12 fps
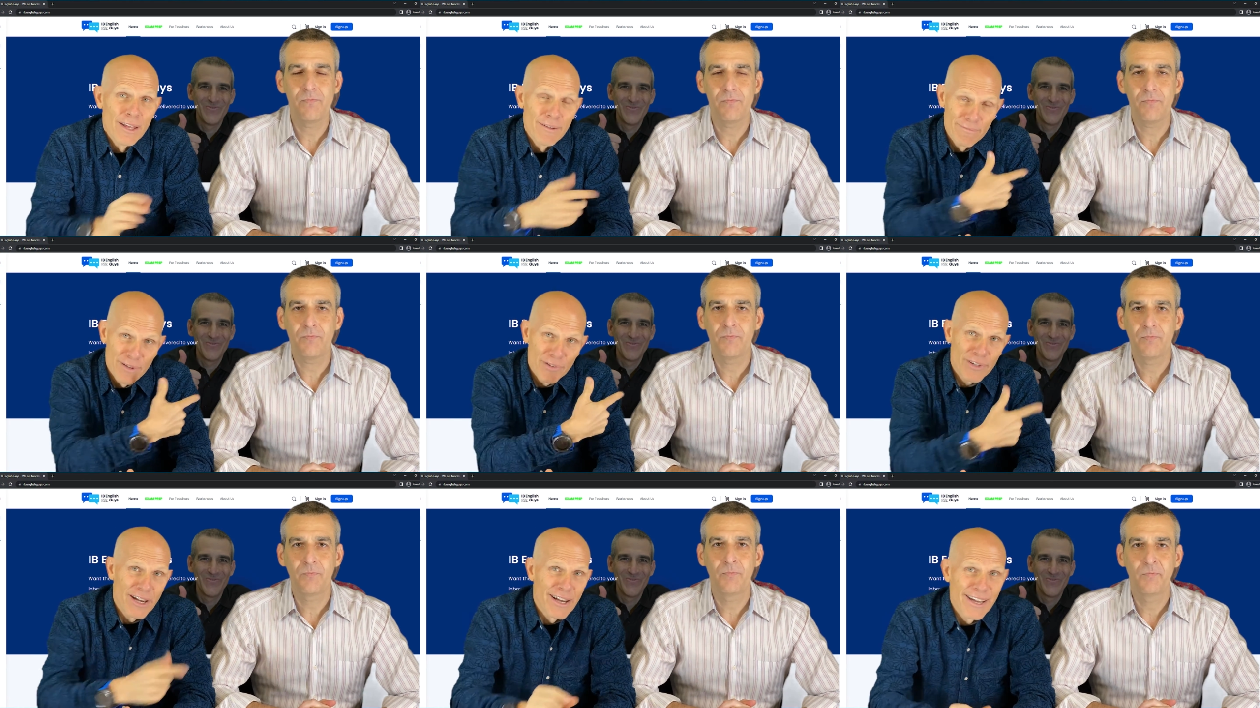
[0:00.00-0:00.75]
Speaker 1: that this
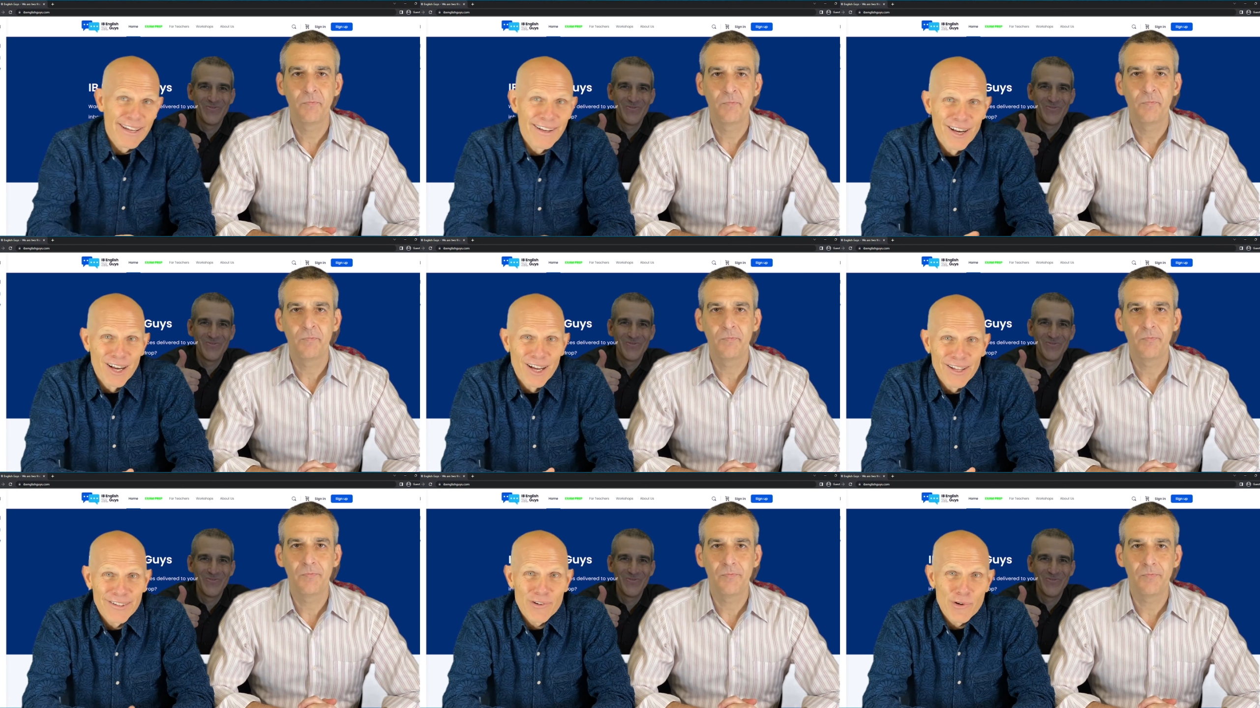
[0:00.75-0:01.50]
guy uh,
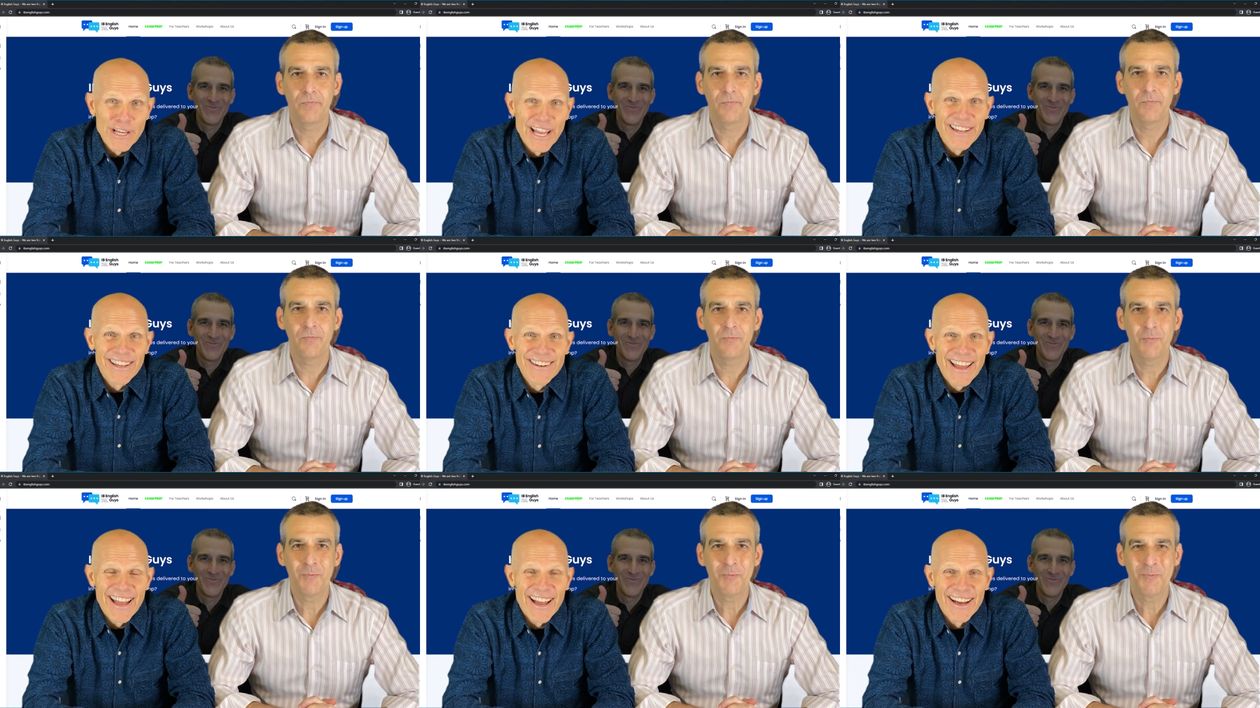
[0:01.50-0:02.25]

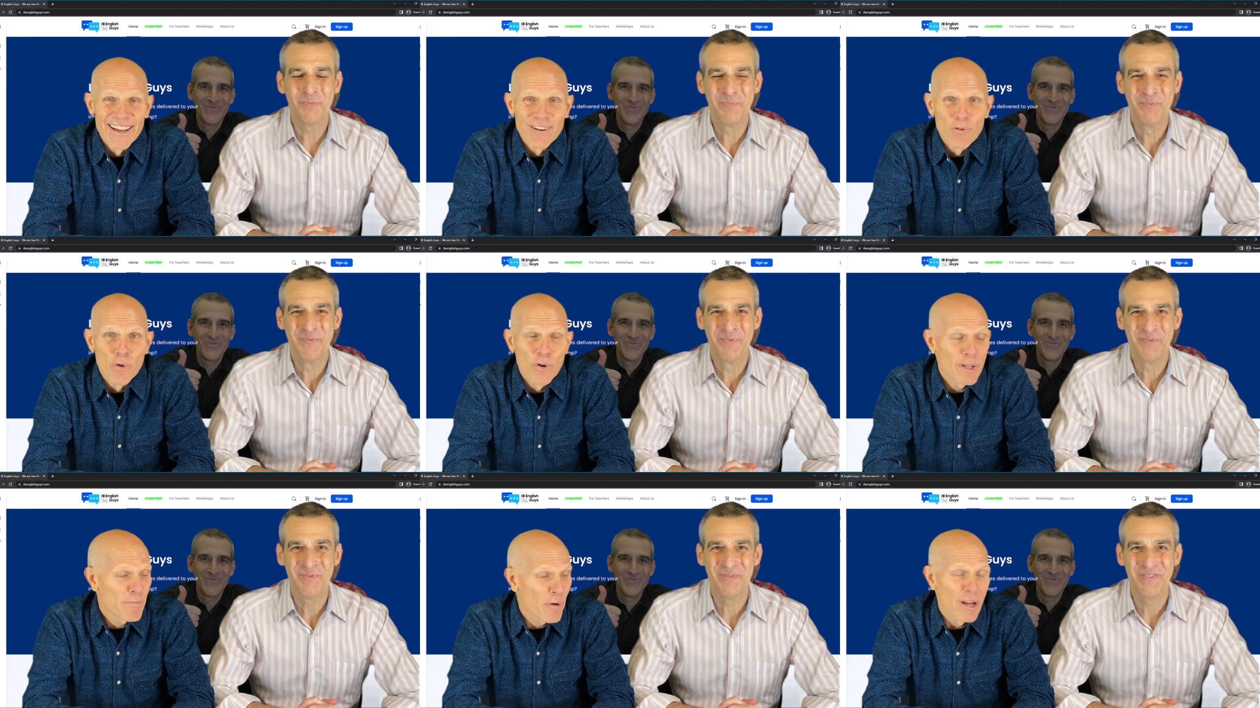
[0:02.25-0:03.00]
created, and we're
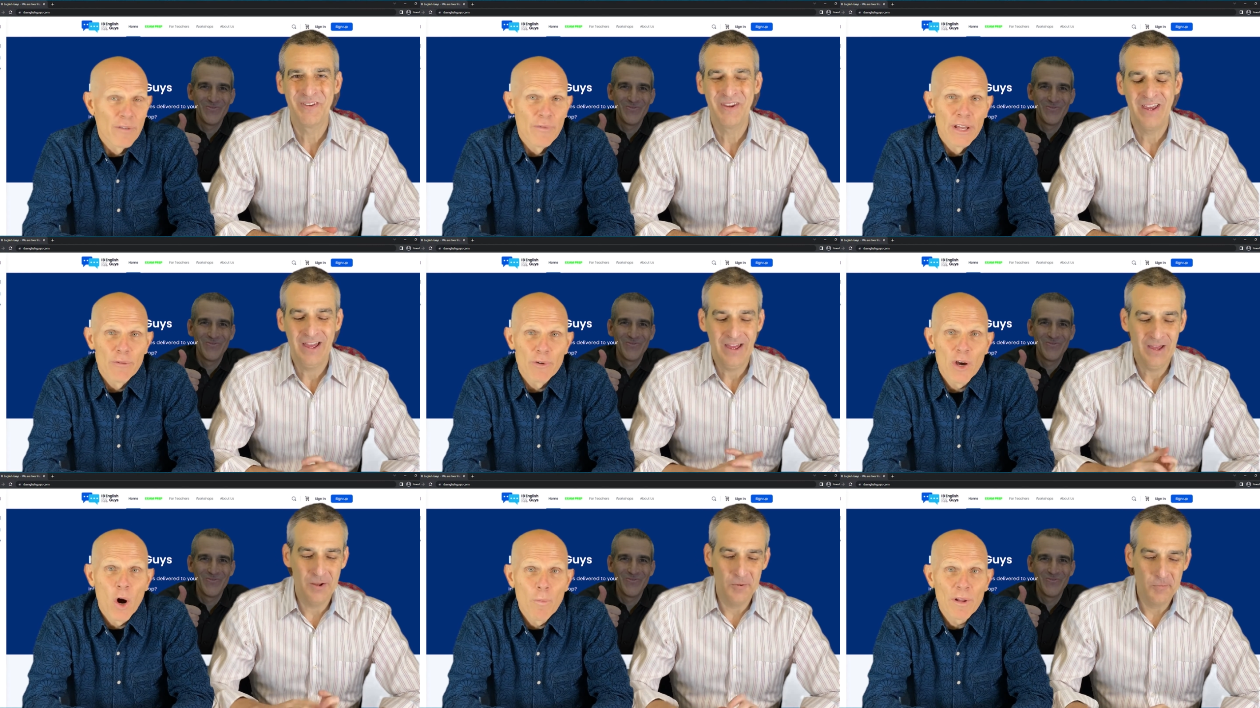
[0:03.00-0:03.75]
really proud of it. We
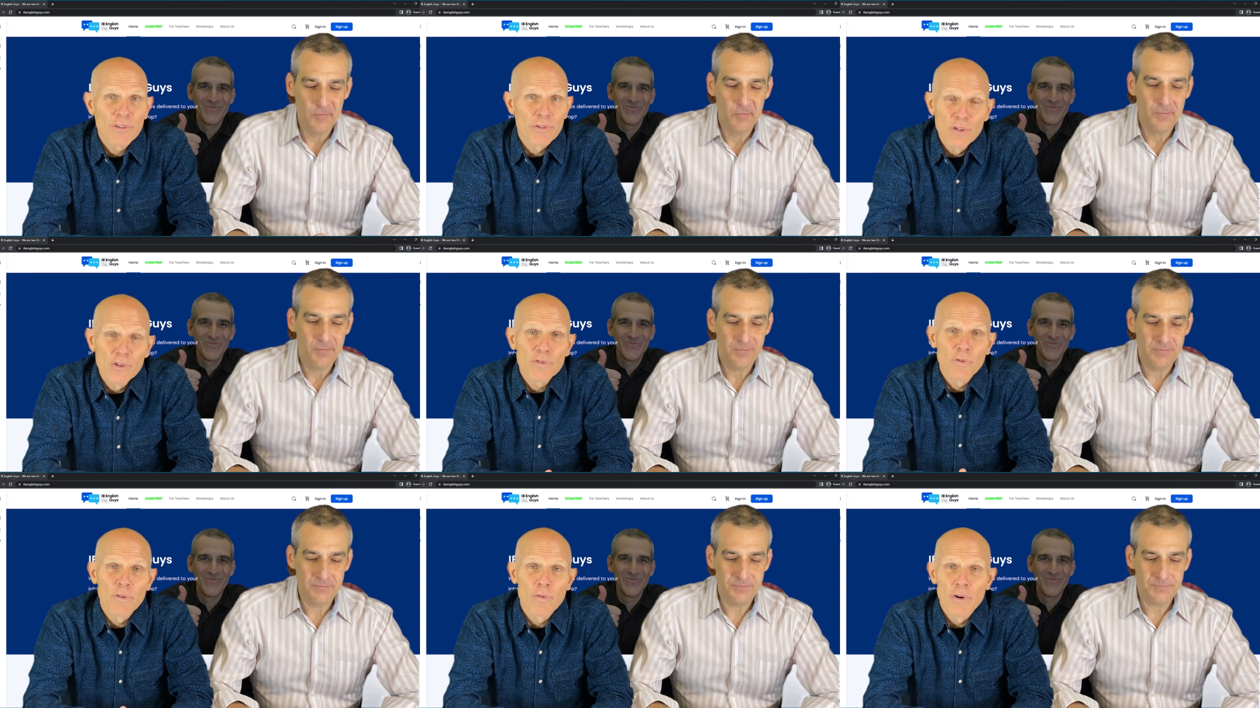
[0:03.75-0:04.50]
hope it's
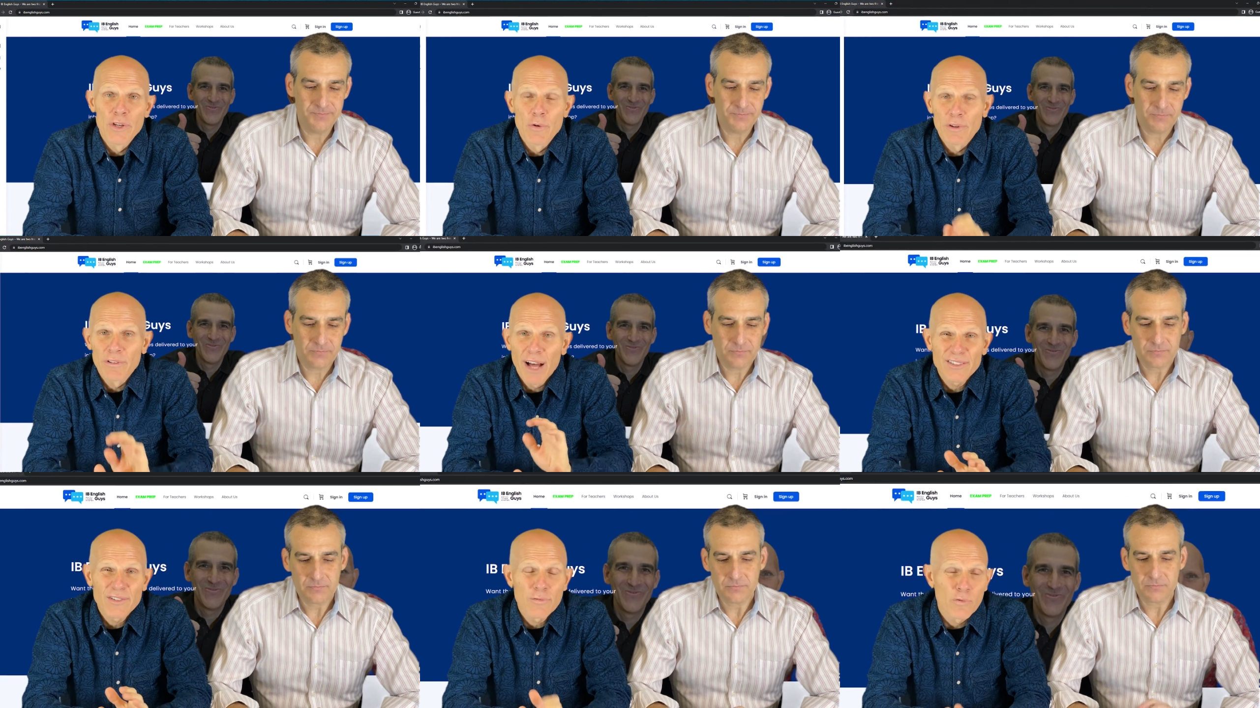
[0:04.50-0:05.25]
useful for you with
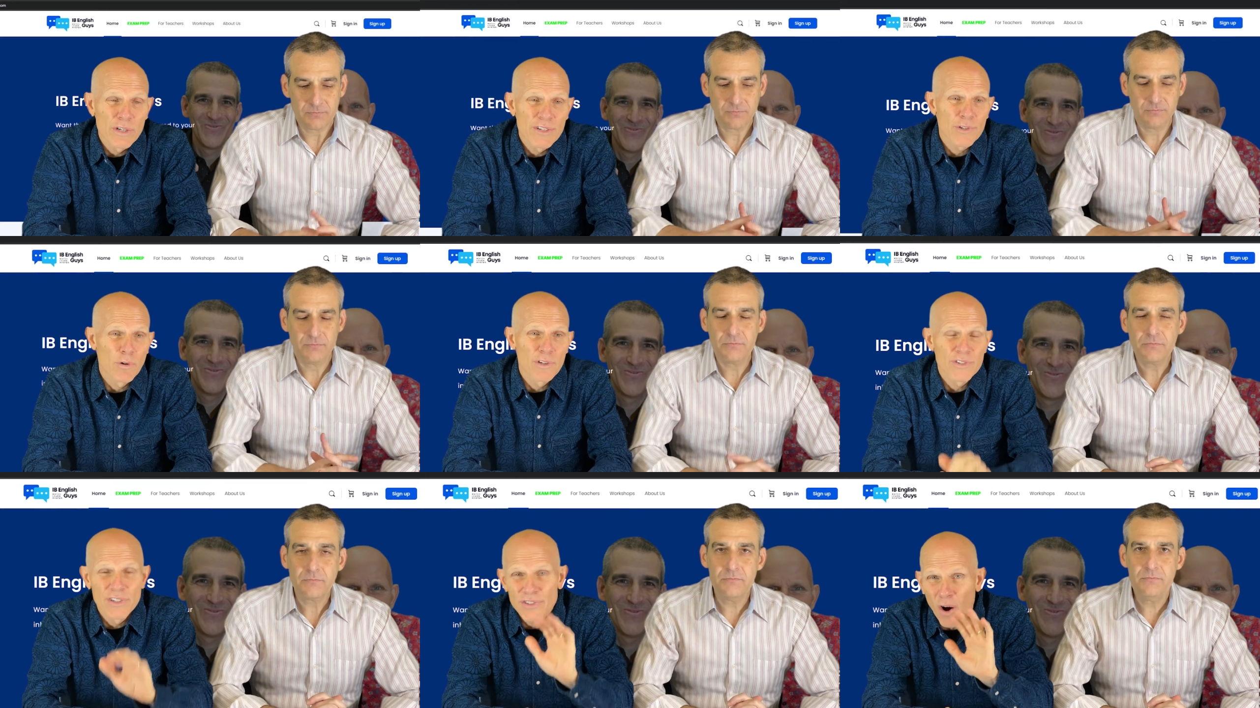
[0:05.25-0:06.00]
lots of
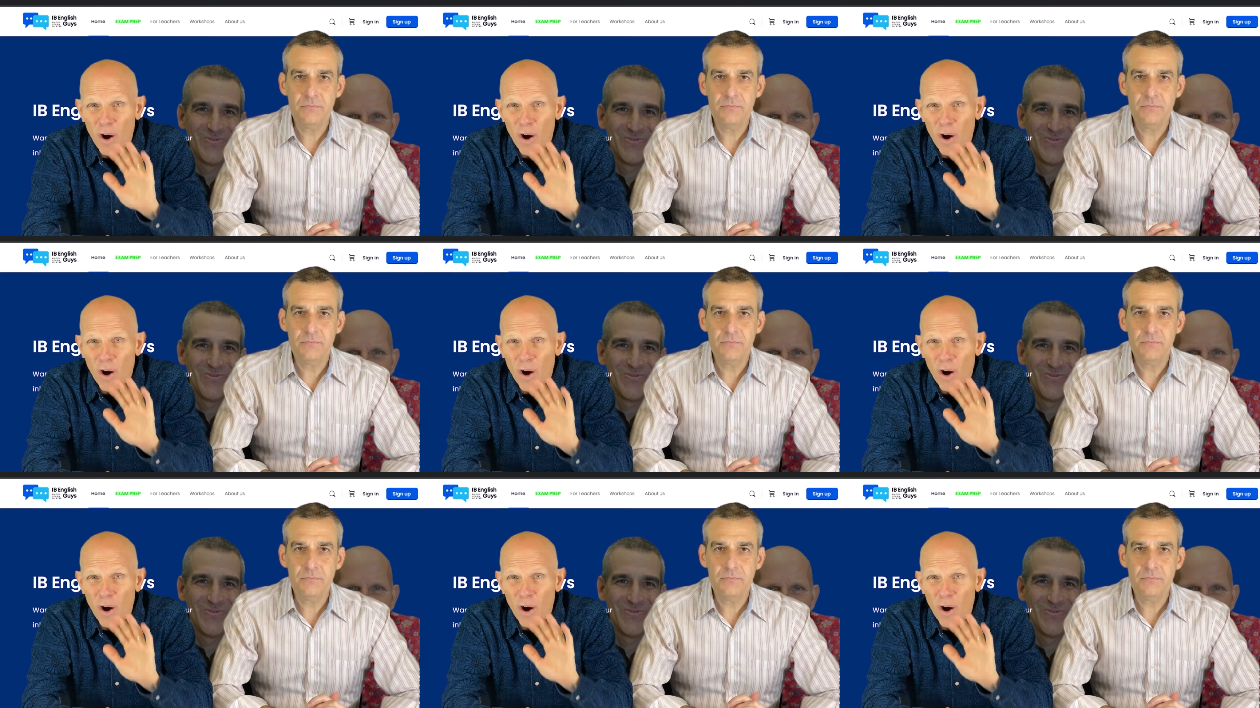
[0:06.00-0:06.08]
resources.